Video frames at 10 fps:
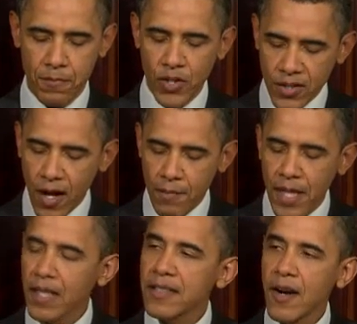We saw a
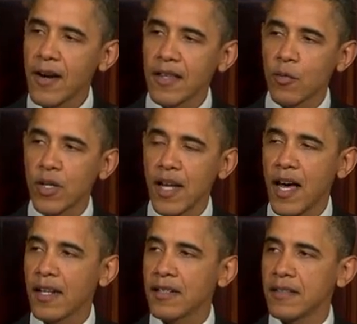military that would
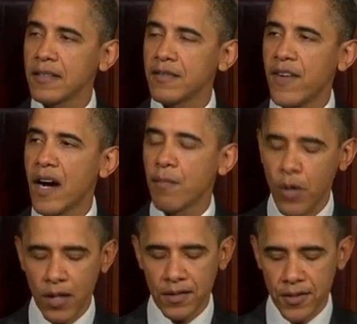not fire
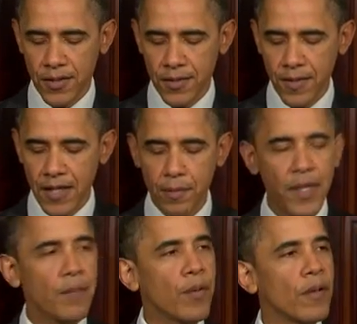bullets at the
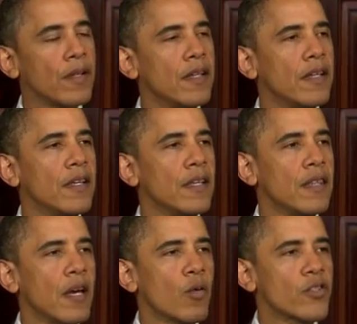people
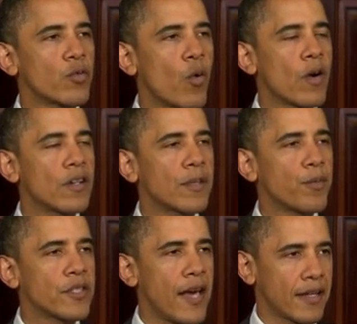they were sworn to
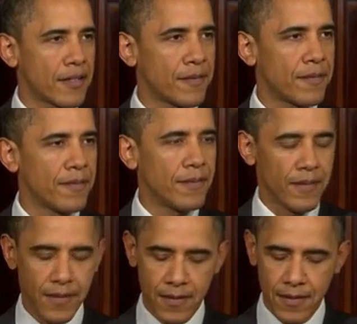protect.
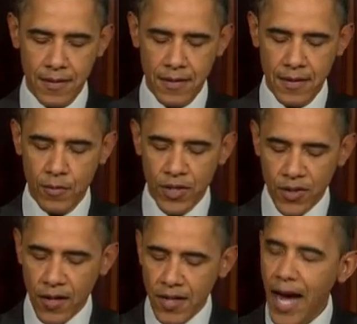And we
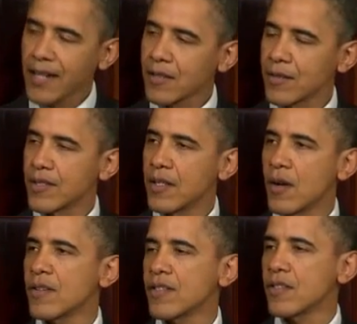saw doctors and
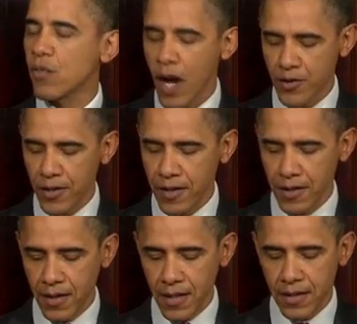nurses
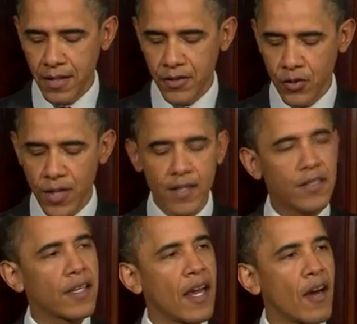rushing into the streets
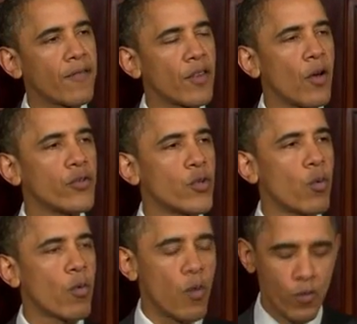to care for those who
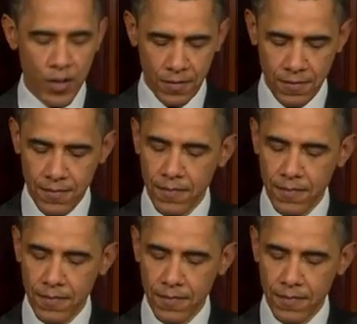were wounded.